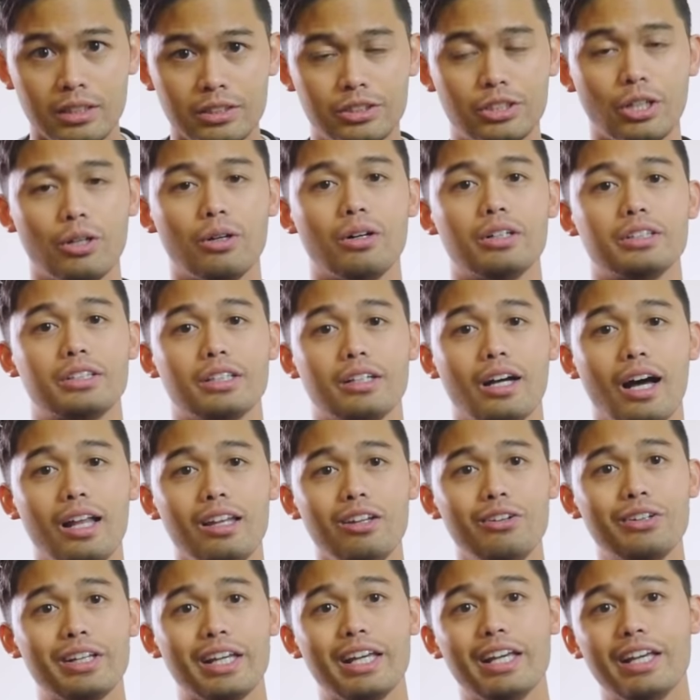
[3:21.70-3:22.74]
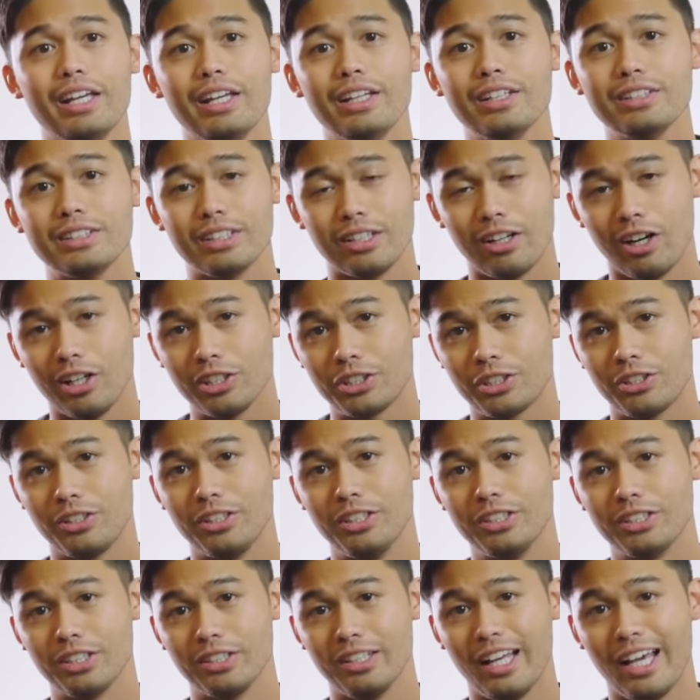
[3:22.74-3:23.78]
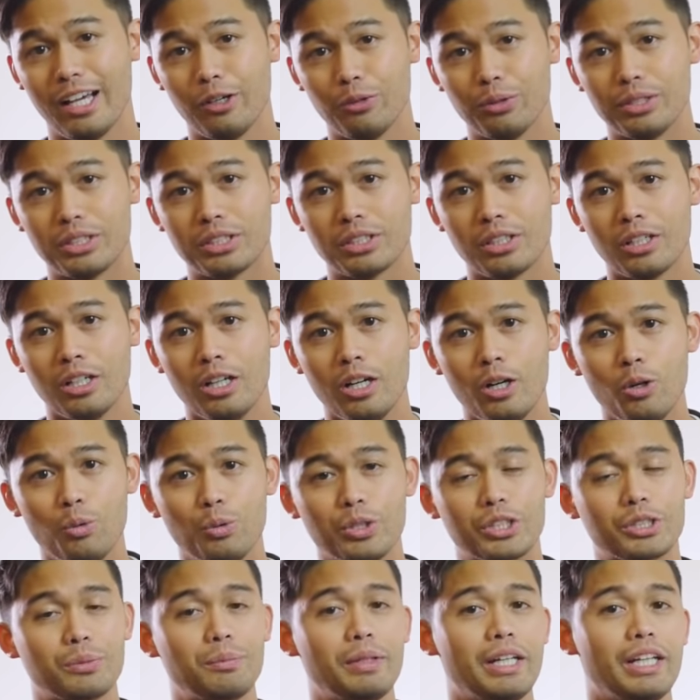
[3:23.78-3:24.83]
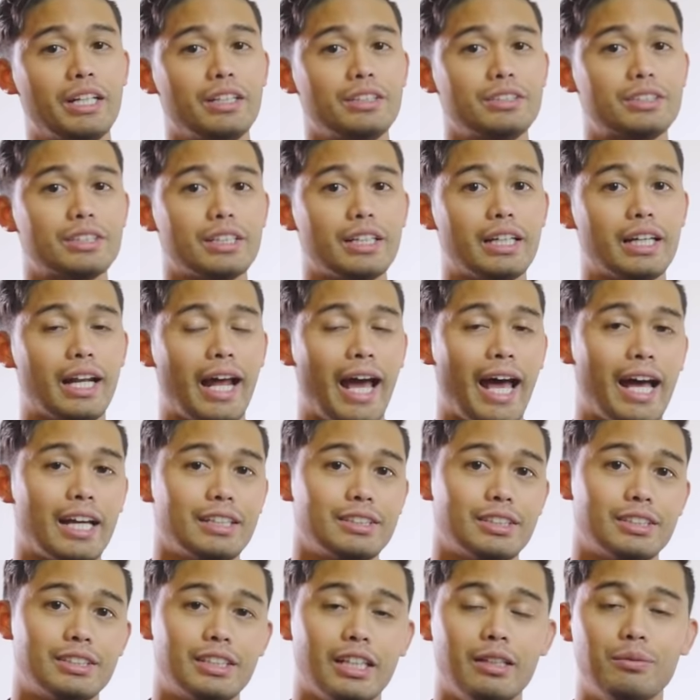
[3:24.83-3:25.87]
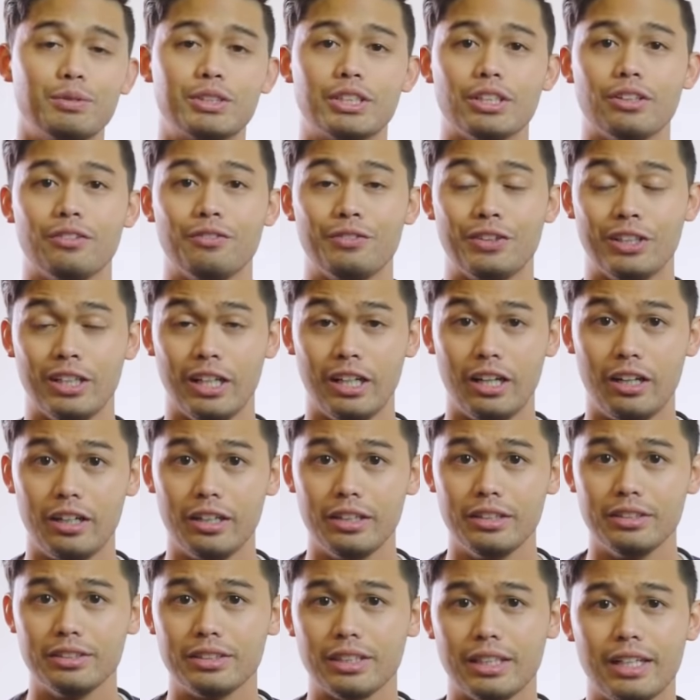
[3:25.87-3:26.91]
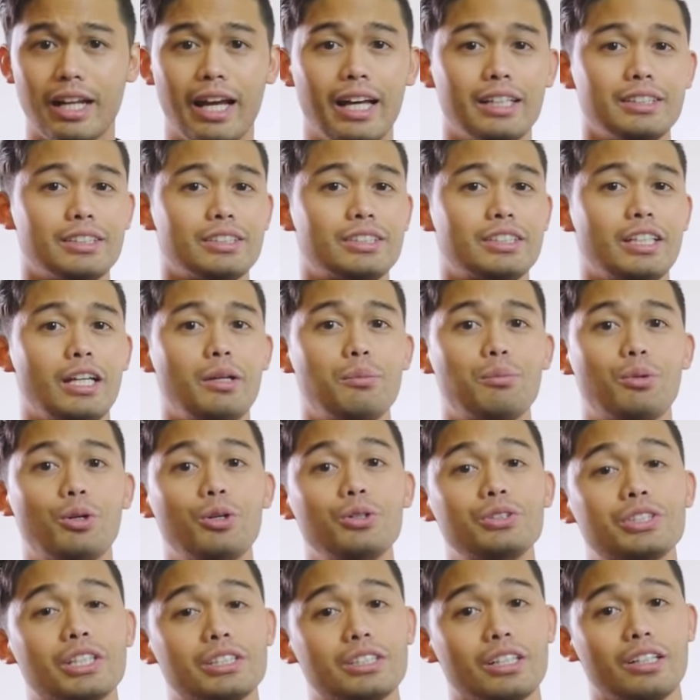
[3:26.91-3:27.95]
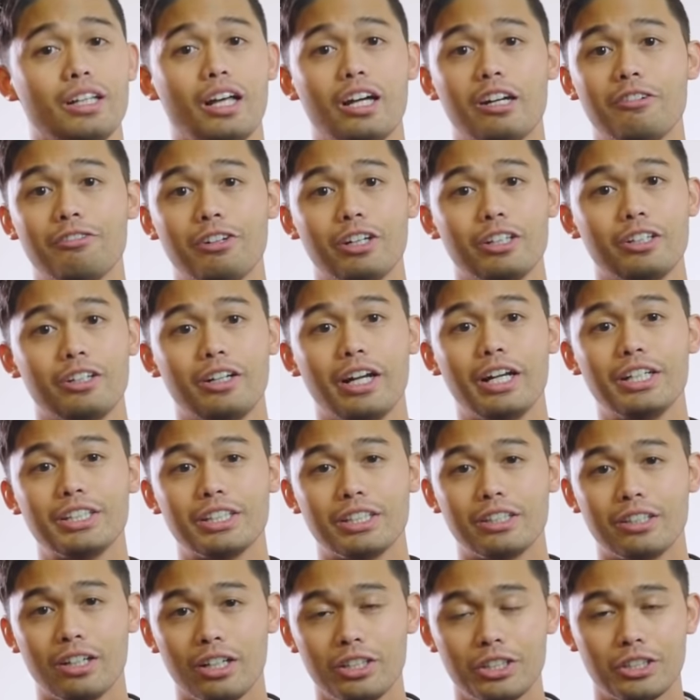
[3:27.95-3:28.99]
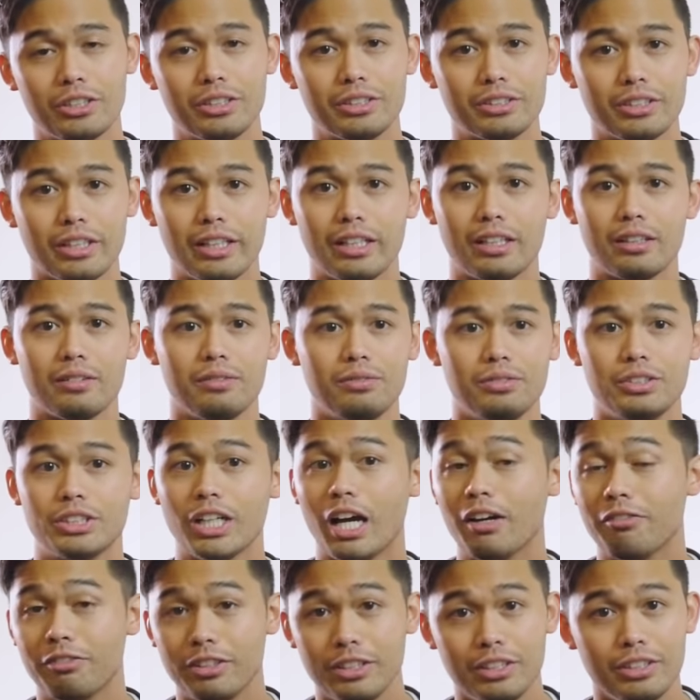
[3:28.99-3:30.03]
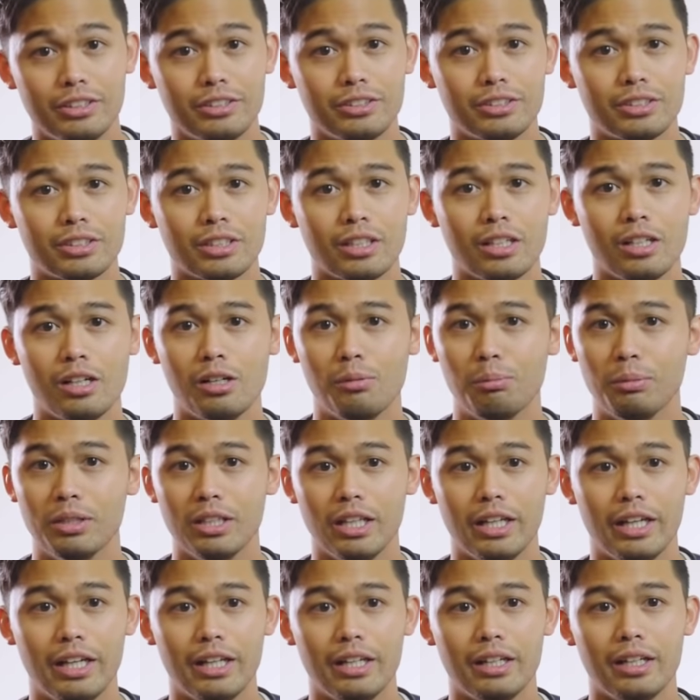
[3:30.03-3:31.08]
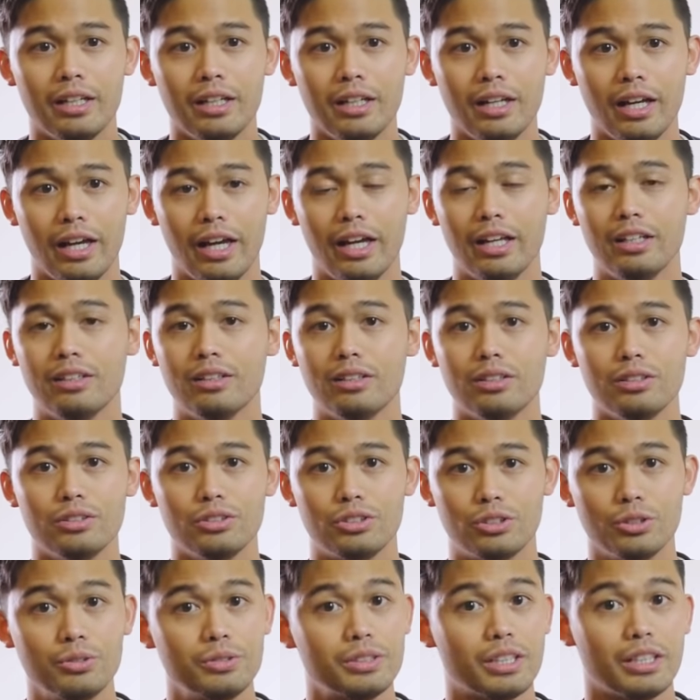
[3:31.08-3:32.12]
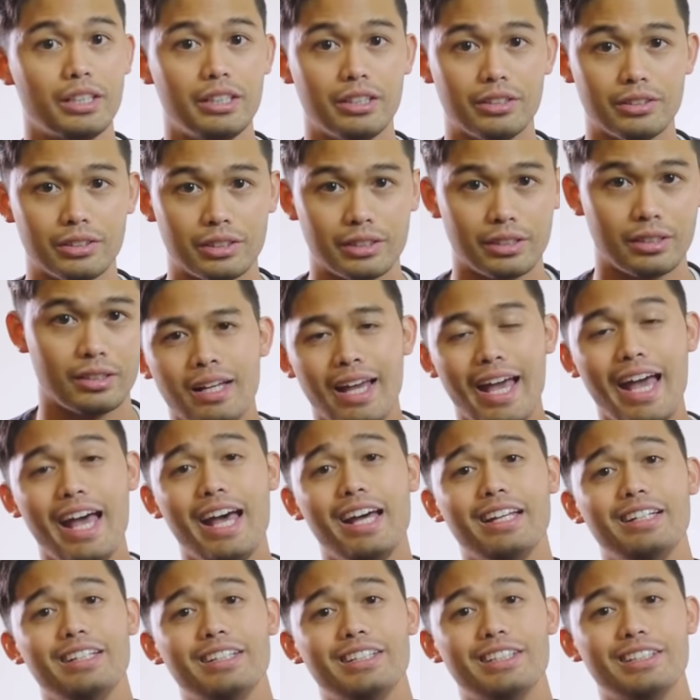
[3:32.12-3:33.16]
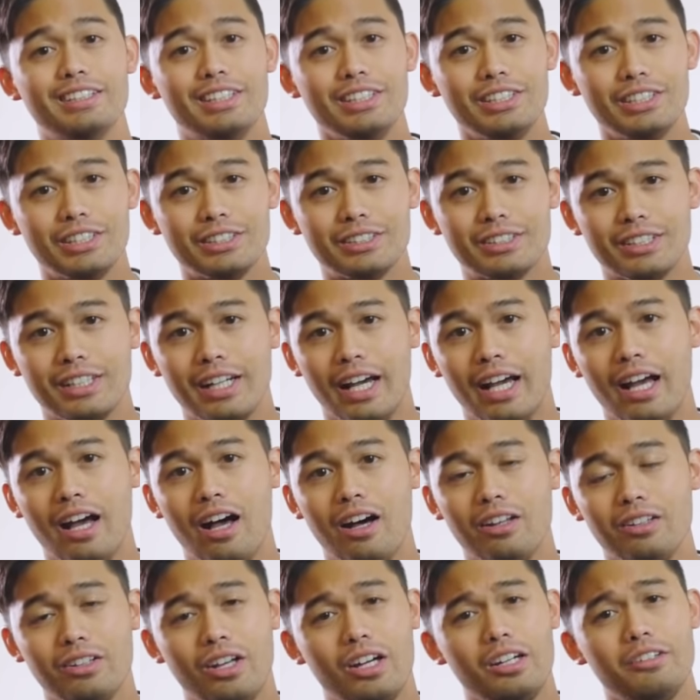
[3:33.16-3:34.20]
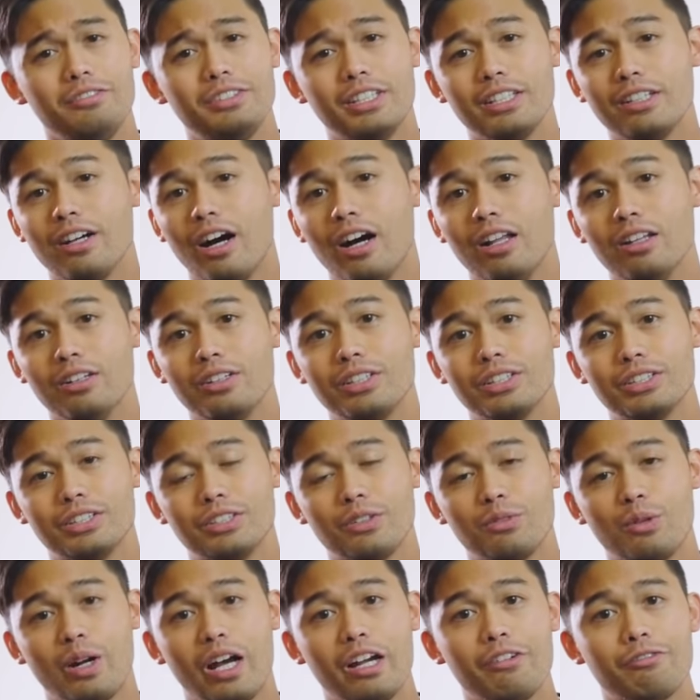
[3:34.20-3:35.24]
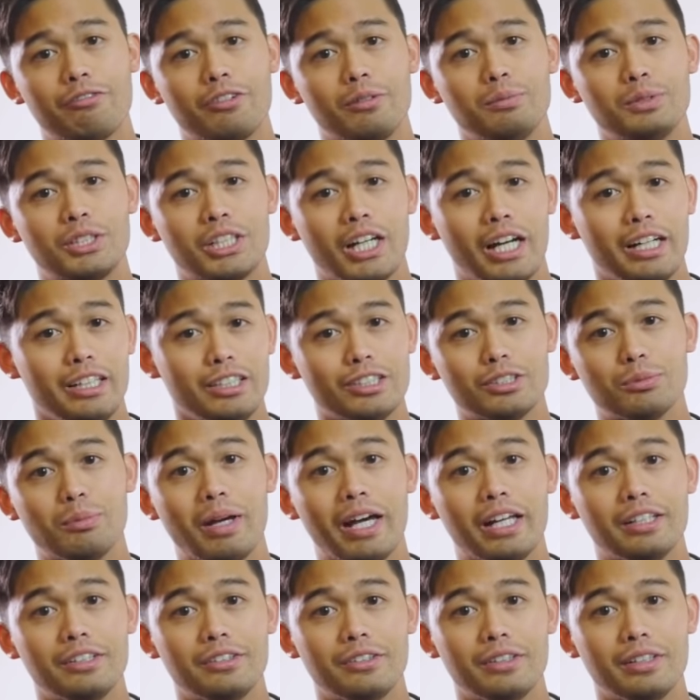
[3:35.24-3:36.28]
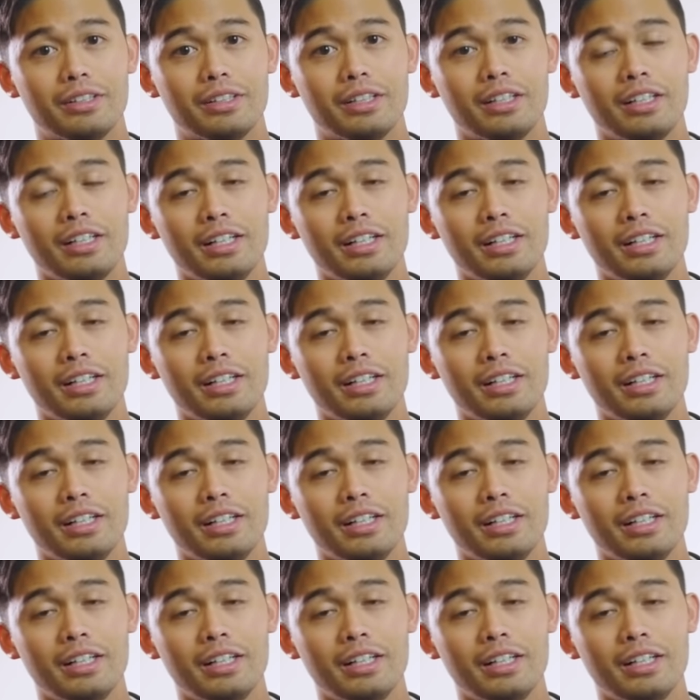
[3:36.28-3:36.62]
So Tagalog is an Austronesian language, which means it has the same similarities and it has the same roots as a lot of other Asian countries like Javanese, Malay, and Sundanese. And in addition to that, a lot of Tagalog is derived from Chinese Mandarin